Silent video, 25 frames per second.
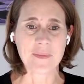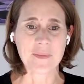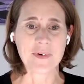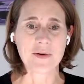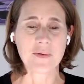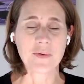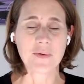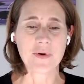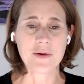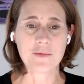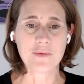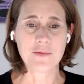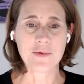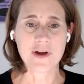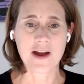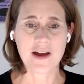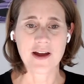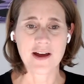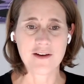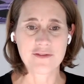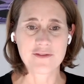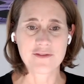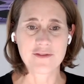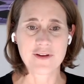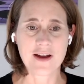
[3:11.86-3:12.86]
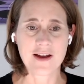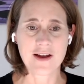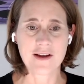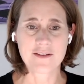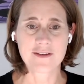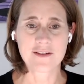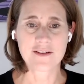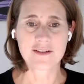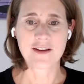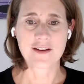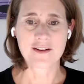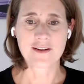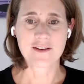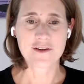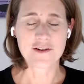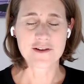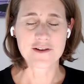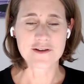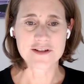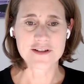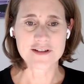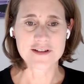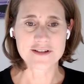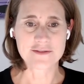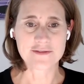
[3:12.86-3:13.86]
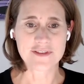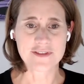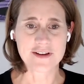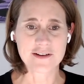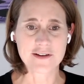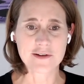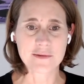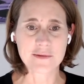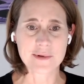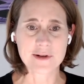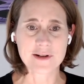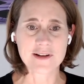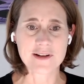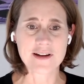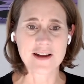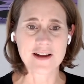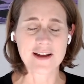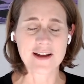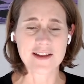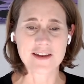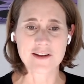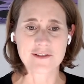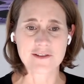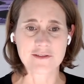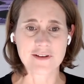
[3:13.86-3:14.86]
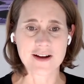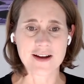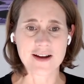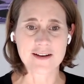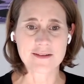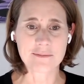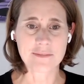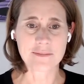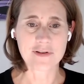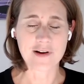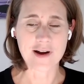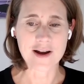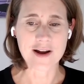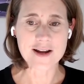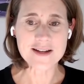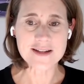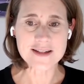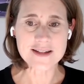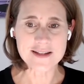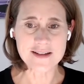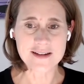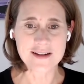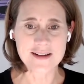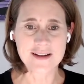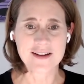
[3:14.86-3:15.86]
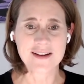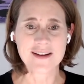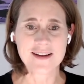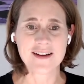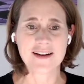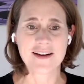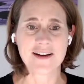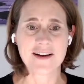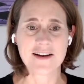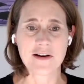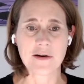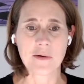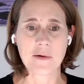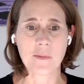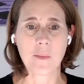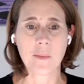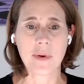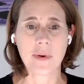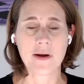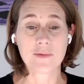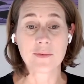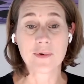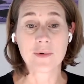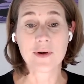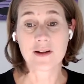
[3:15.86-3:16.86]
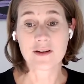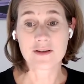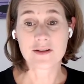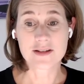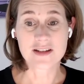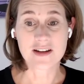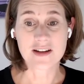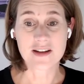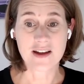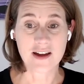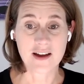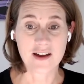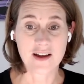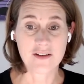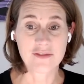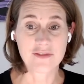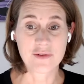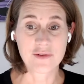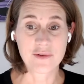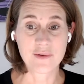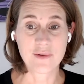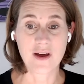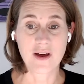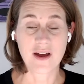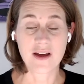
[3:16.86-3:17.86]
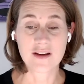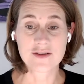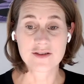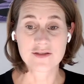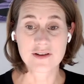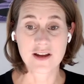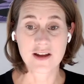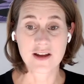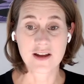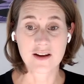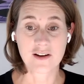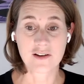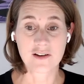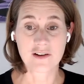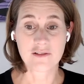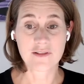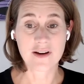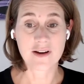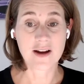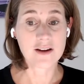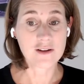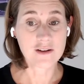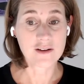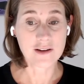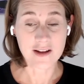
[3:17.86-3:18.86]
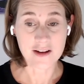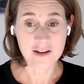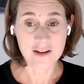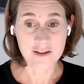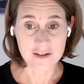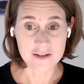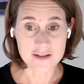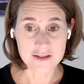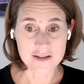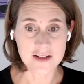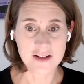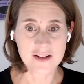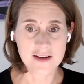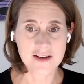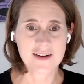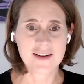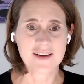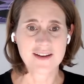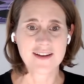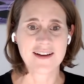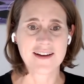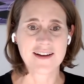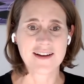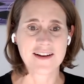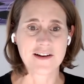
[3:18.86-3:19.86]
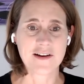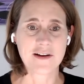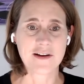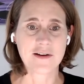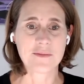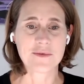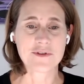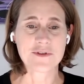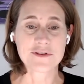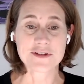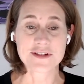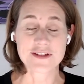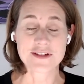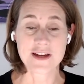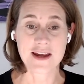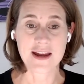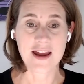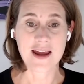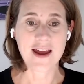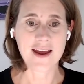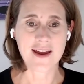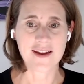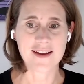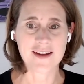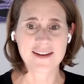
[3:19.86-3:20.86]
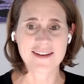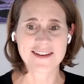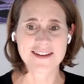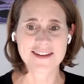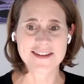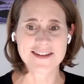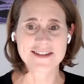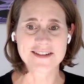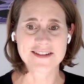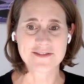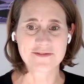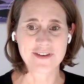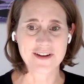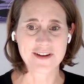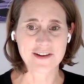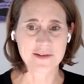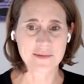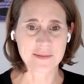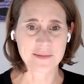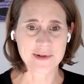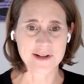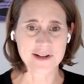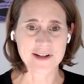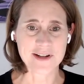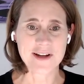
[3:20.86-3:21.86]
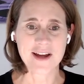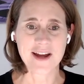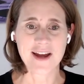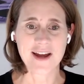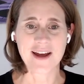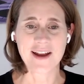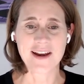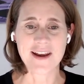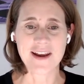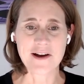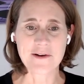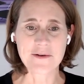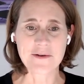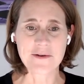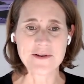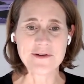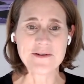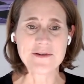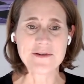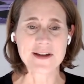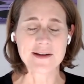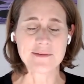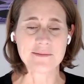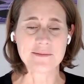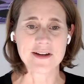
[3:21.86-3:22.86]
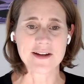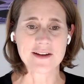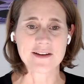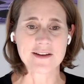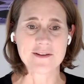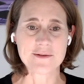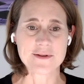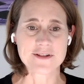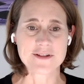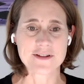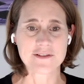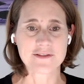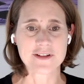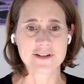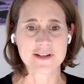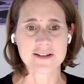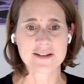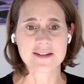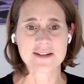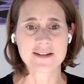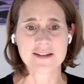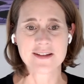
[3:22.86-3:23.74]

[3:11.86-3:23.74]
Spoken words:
We have to have the technologies available at the right price, but we also have to educate our regulators to say, hey, this is available and now you can make use of it.